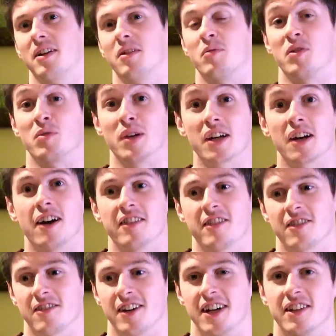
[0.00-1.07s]
which we can't
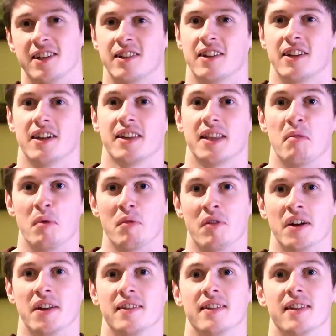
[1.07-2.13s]
stretch, then we
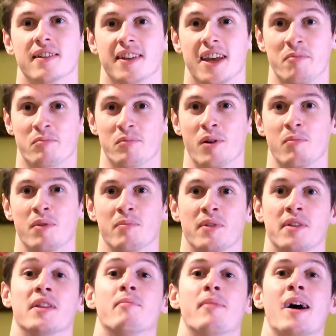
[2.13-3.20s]
run into the same problem
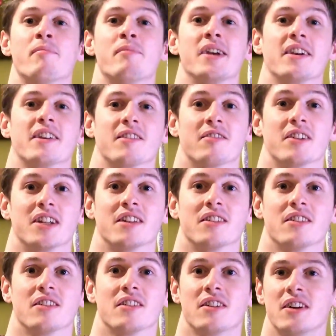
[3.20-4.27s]
that the map makers run into.